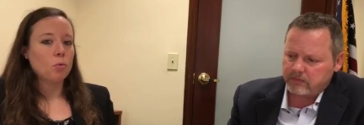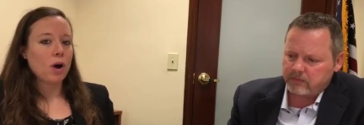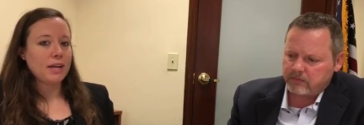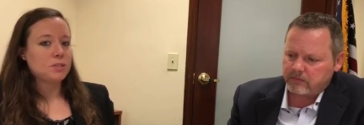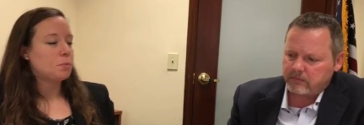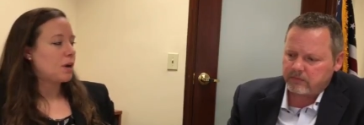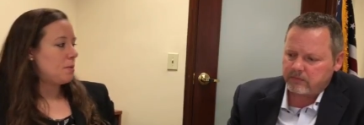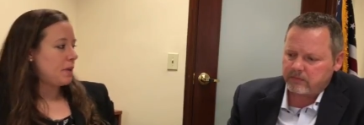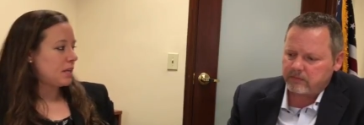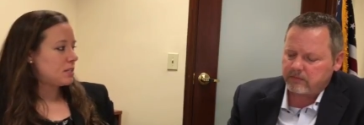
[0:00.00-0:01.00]
Speaker 1: widespread
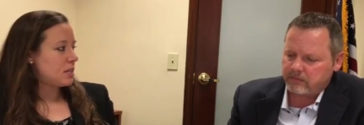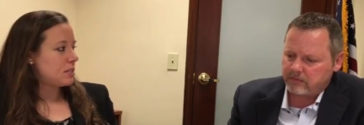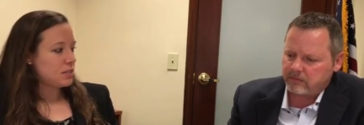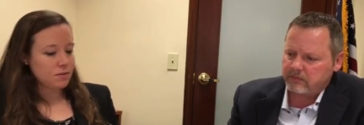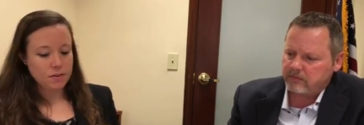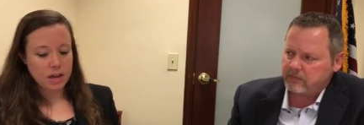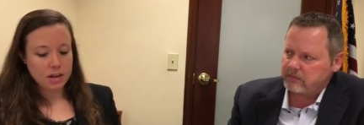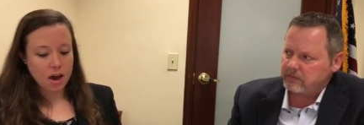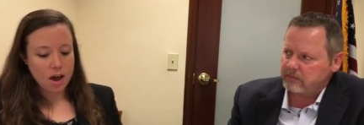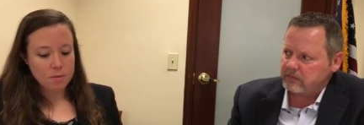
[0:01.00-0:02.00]
basis in
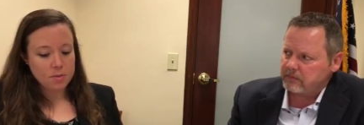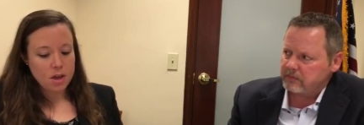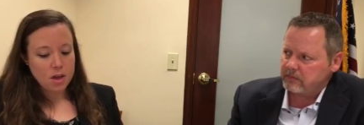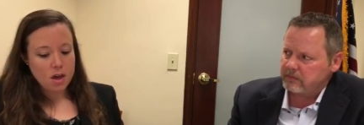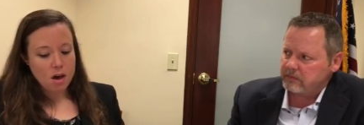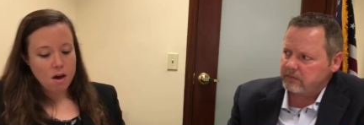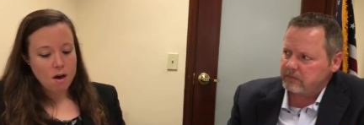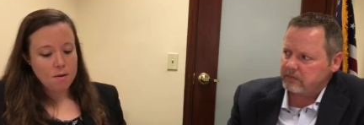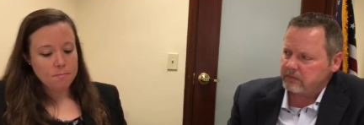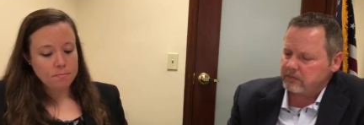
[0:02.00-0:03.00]
Vietnam,
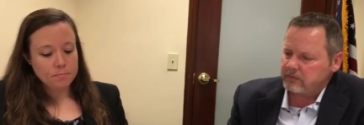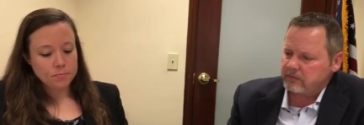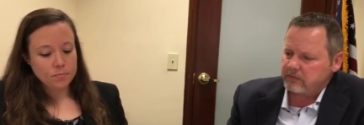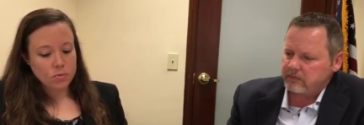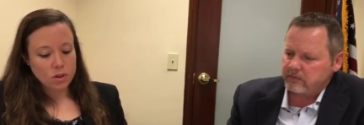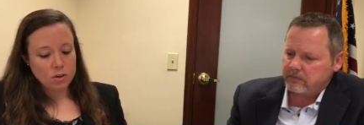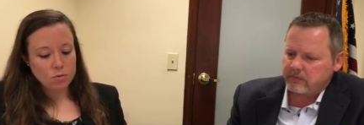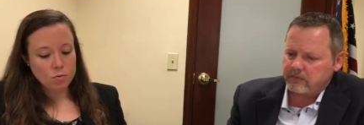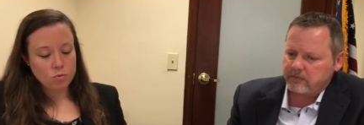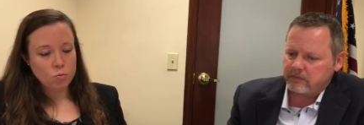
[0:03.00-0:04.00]
um,
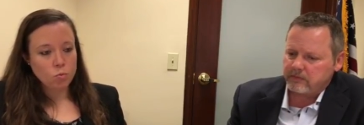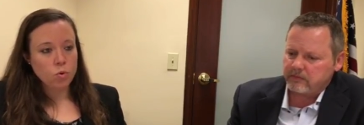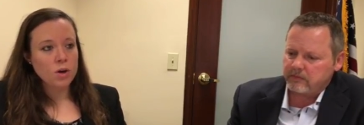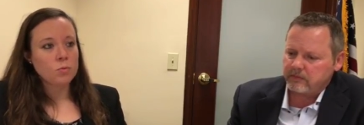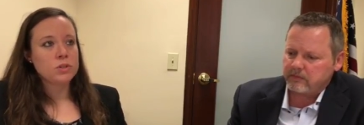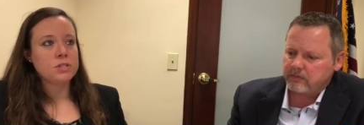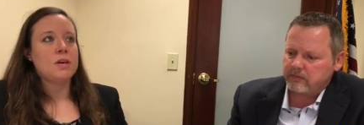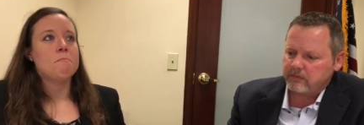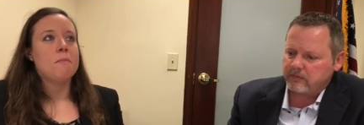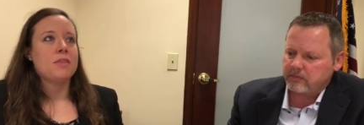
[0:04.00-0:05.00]
what was
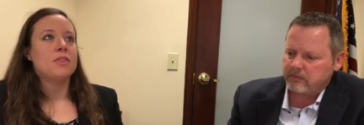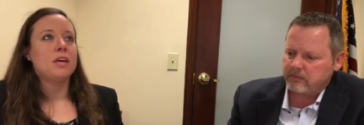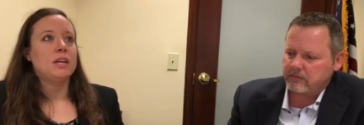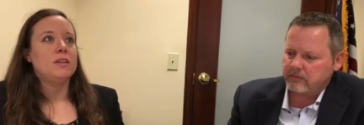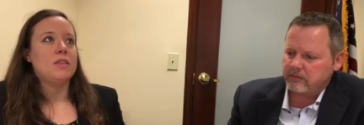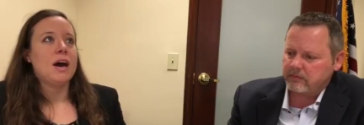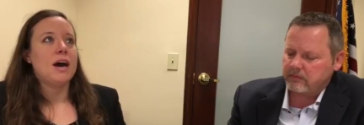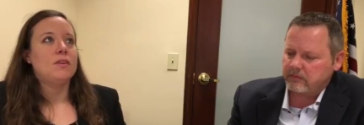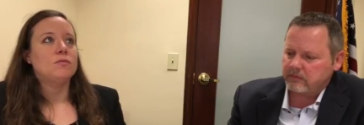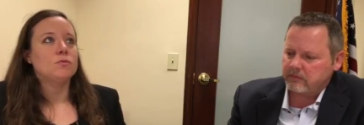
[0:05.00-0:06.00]
the method
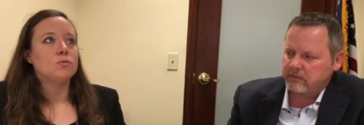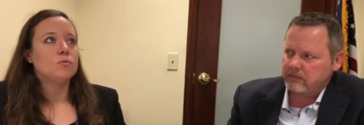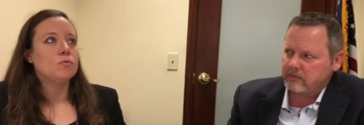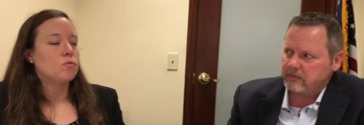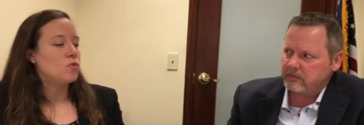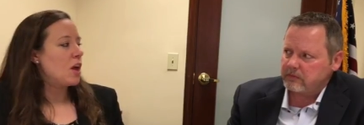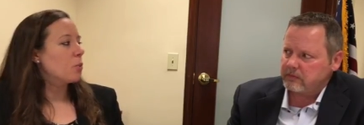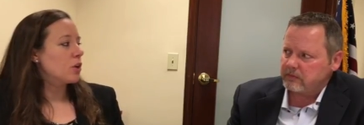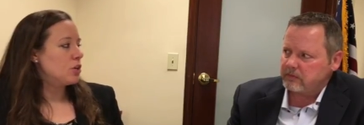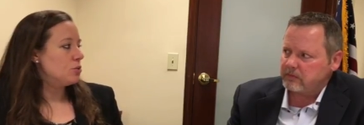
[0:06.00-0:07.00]
that they
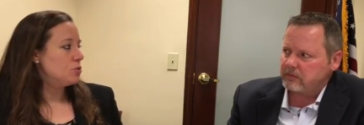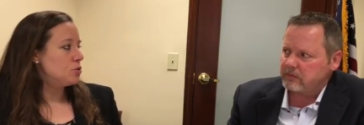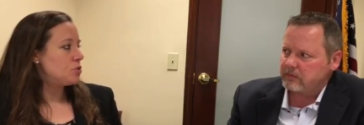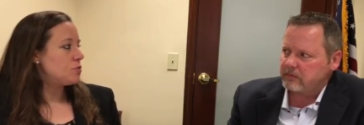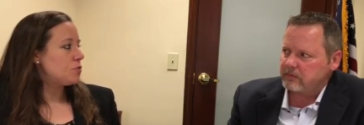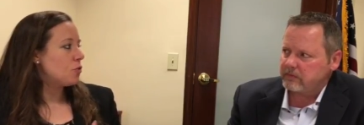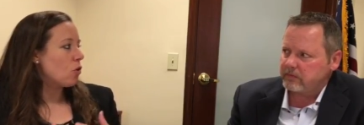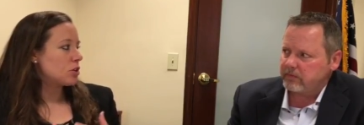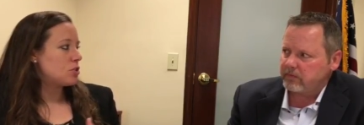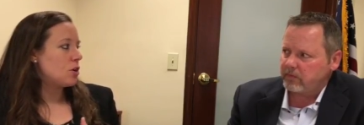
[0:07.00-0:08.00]
were used
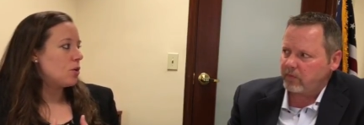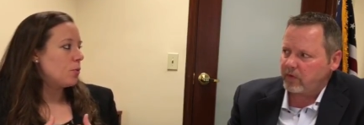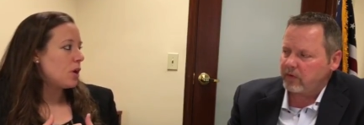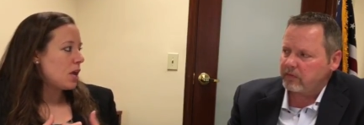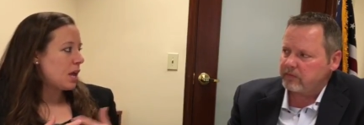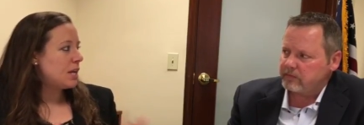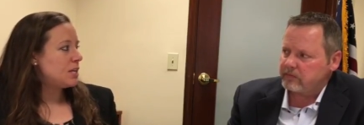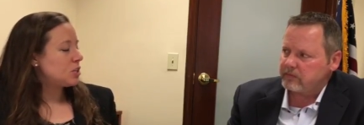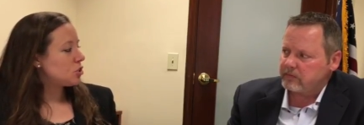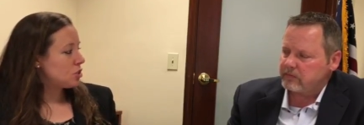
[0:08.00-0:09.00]
for. So, in
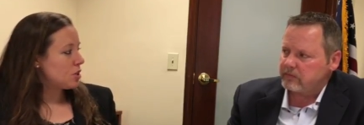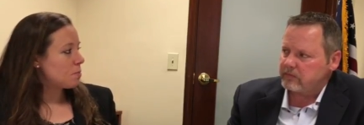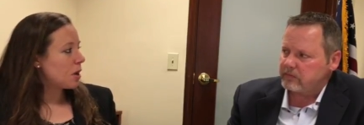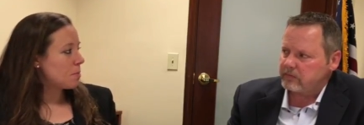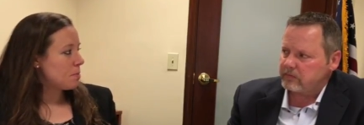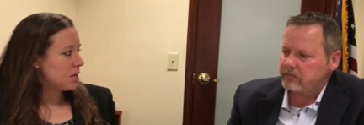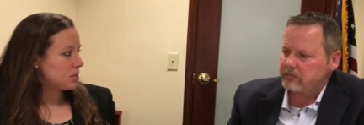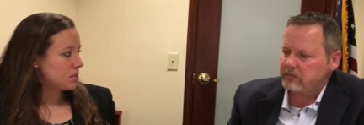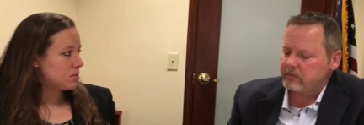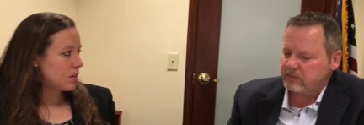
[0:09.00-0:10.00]
addition to the
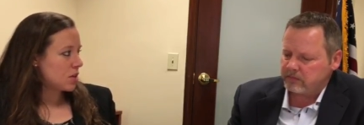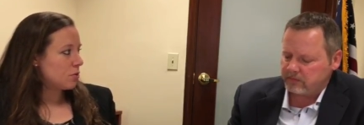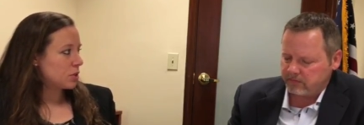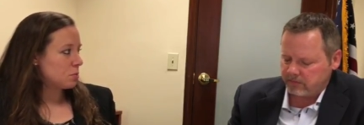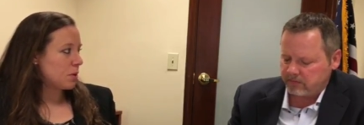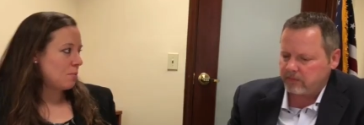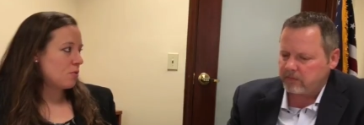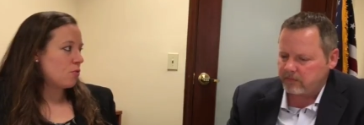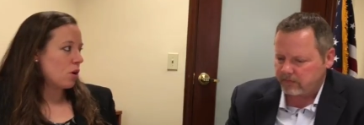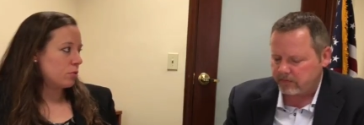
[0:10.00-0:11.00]
purpose that mm-hmm. you explained
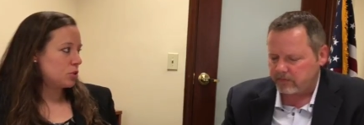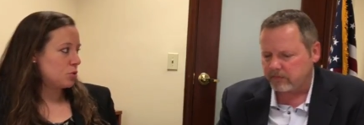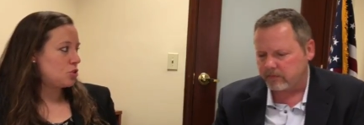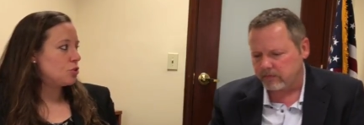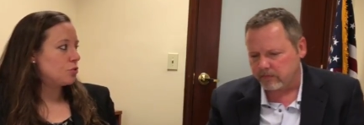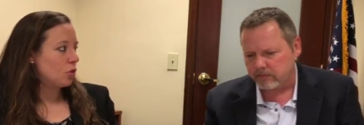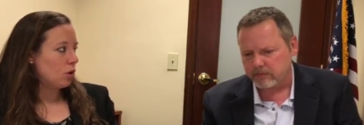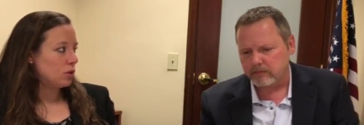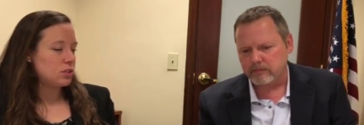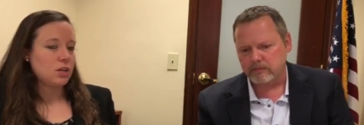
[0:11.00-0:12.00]
before, which was
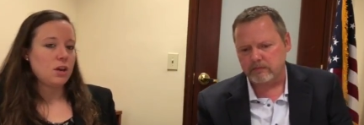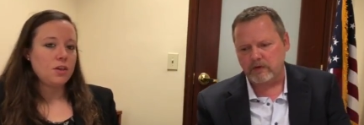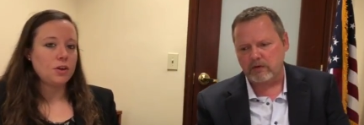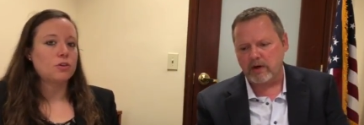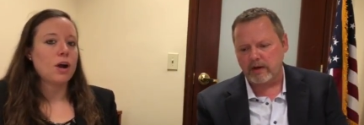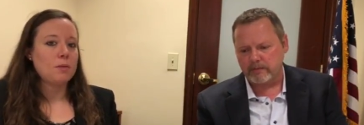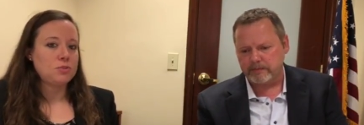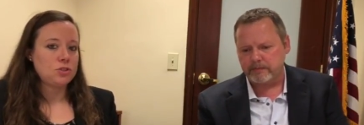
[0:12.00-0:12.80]
twofold the right. crop